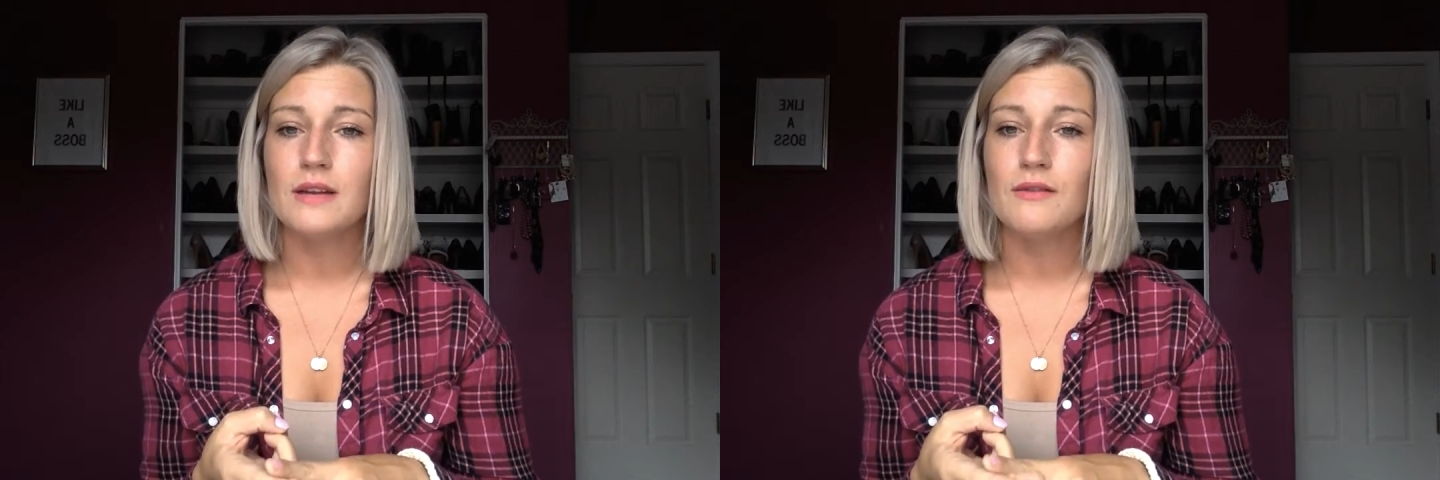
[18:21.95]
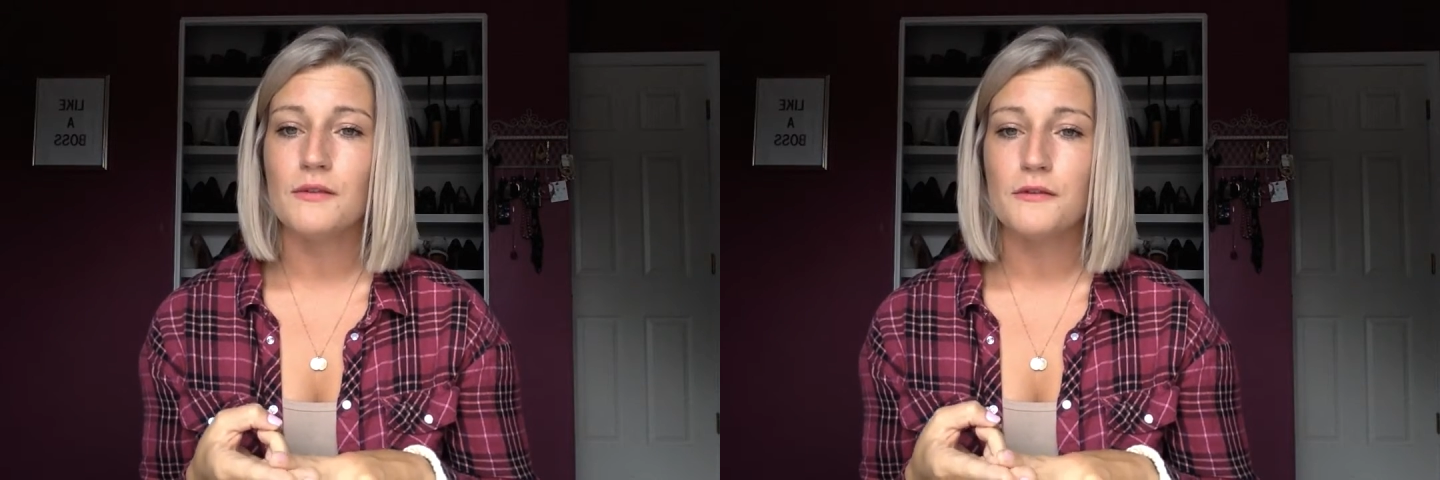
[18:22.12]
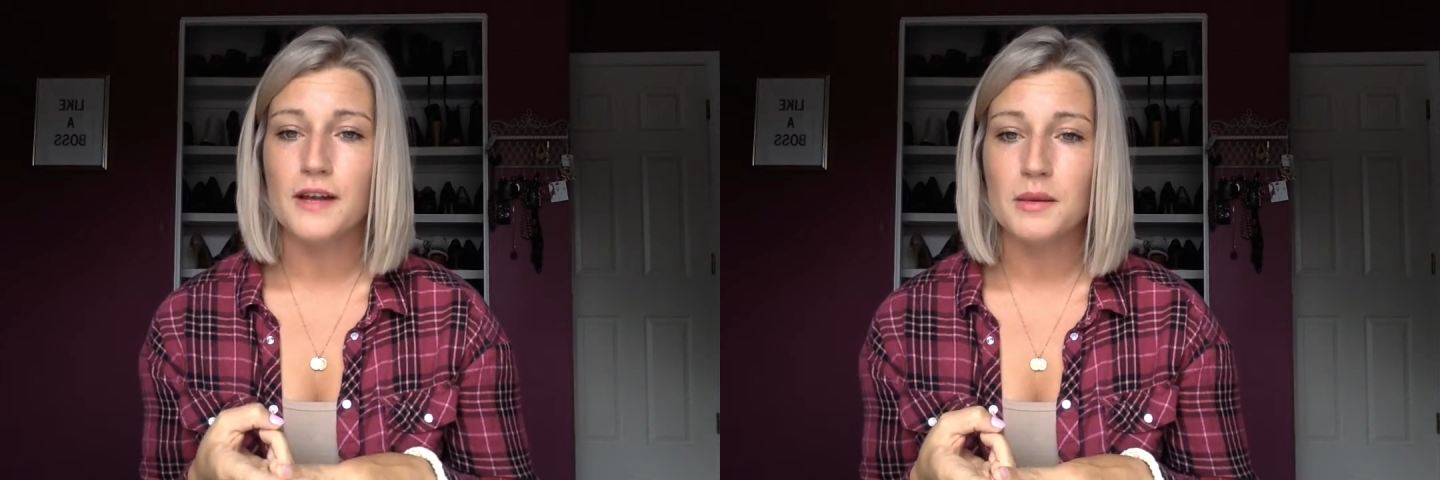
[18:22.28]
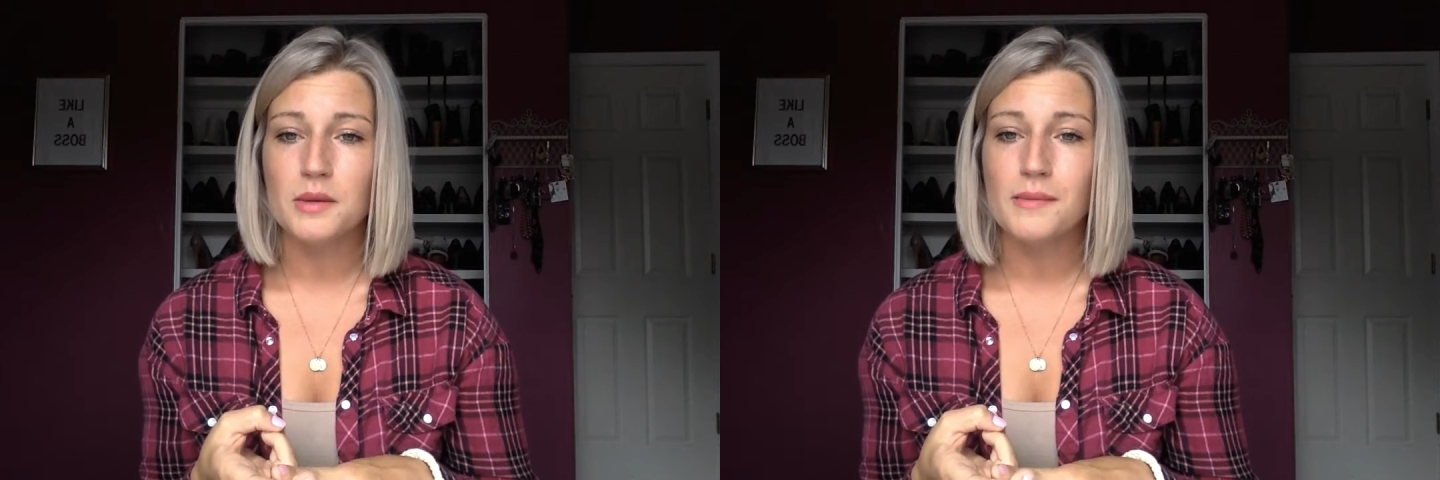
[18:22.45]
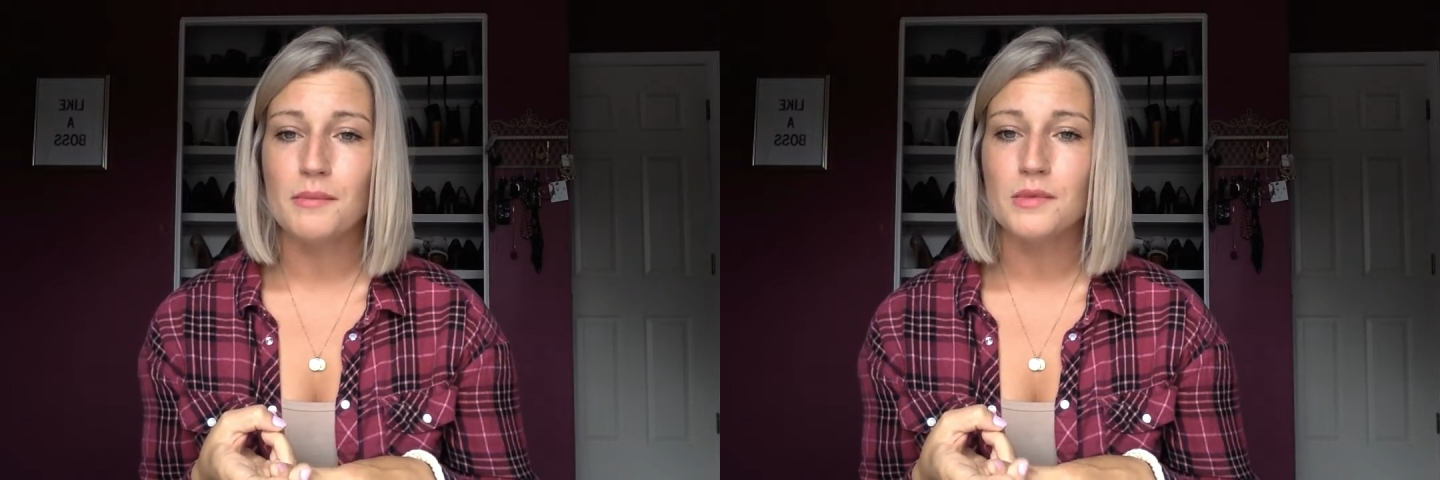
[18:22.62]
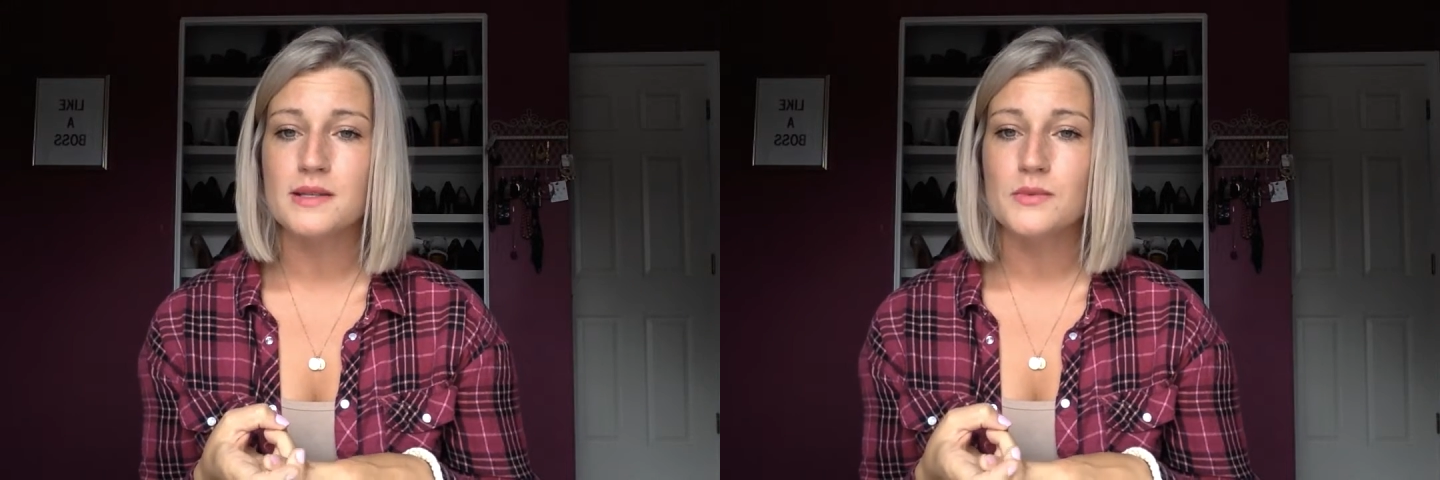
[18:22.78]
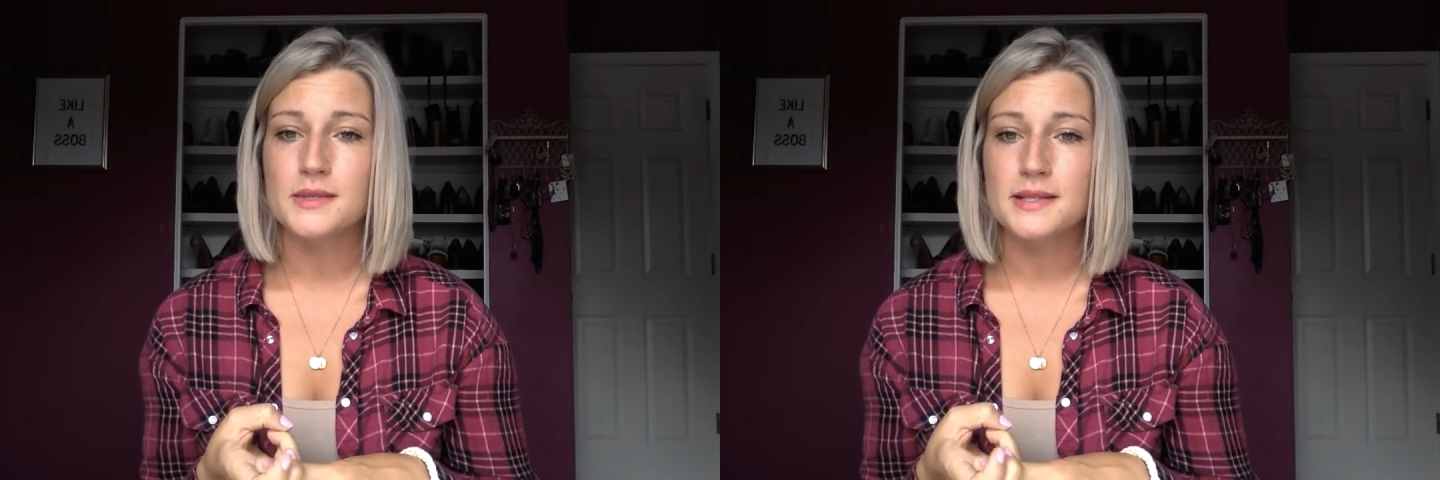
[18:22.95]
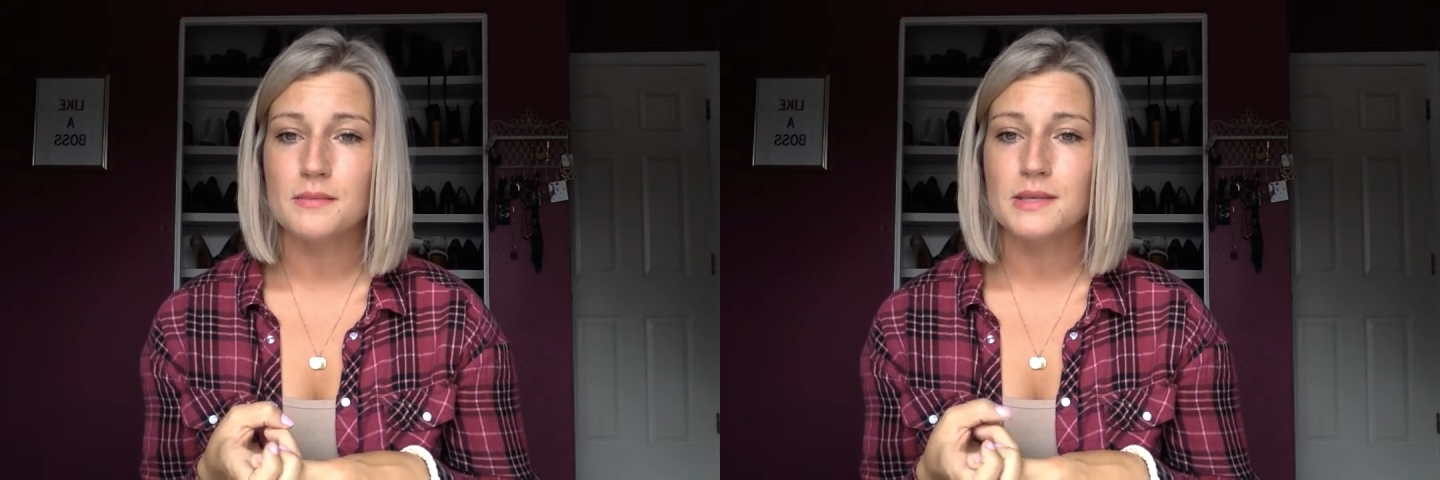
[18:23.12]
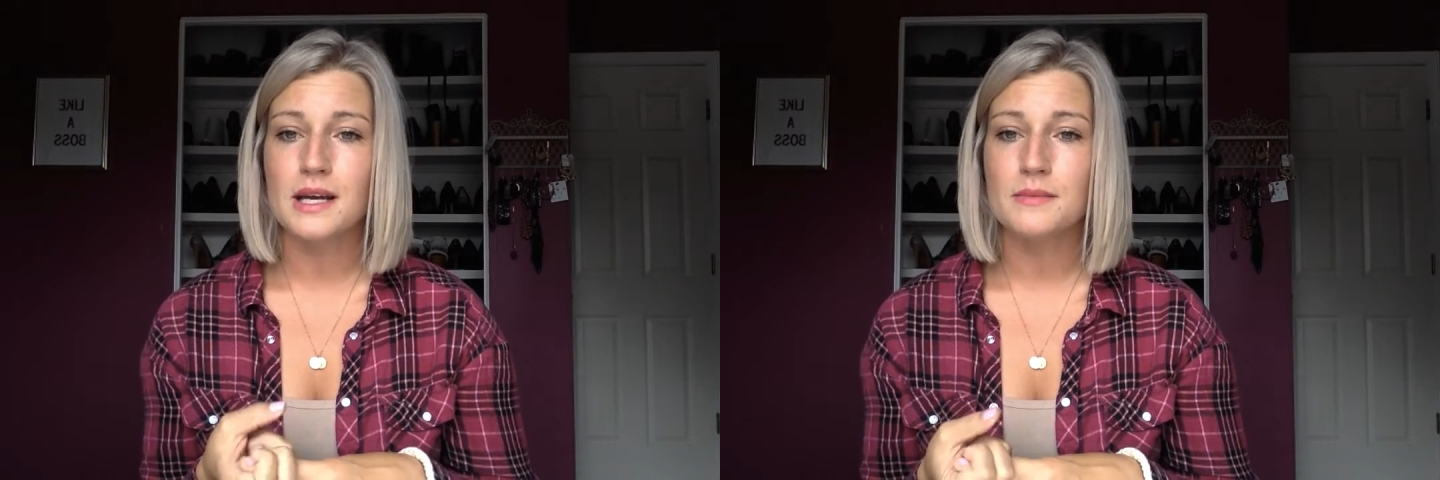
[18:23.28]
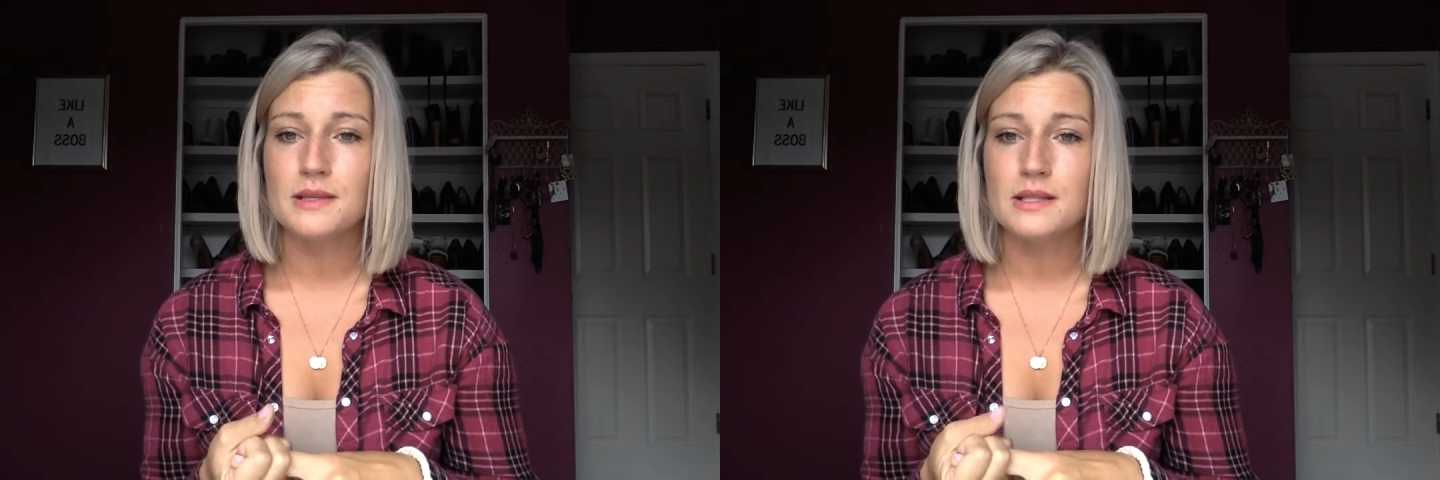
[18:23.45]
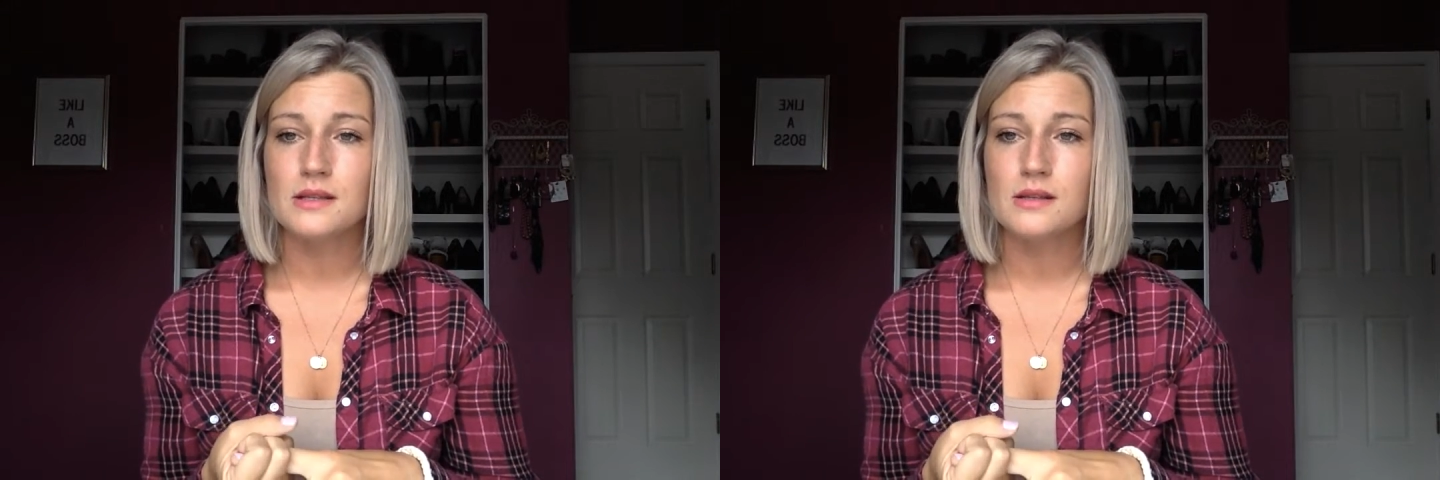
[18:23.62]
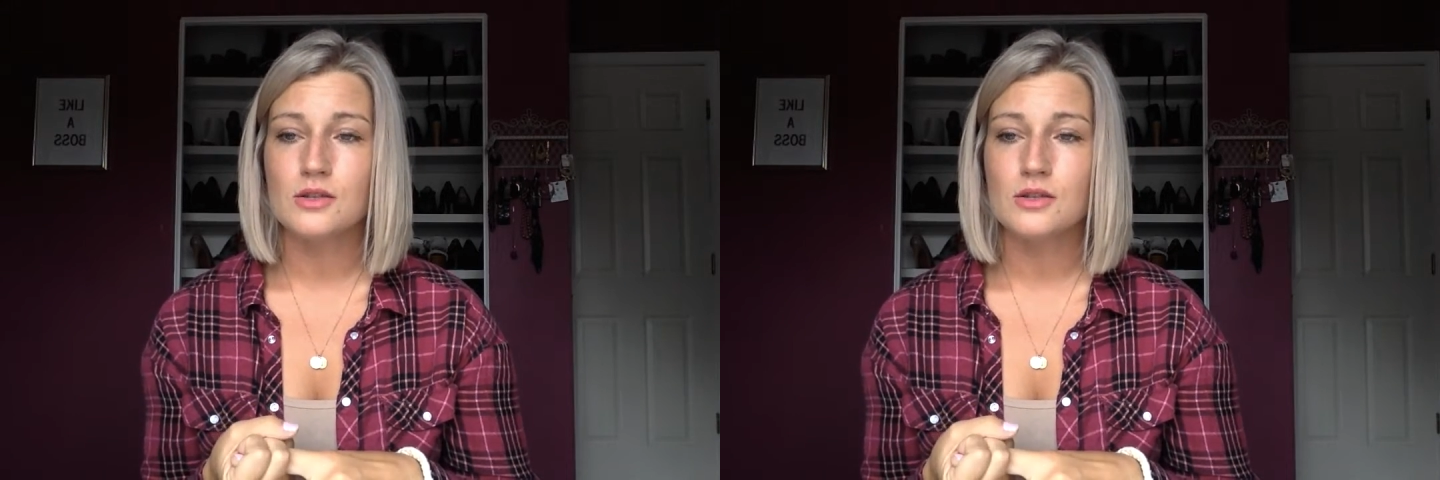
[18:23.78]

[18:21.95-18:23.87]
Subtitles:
Even family members will sometimes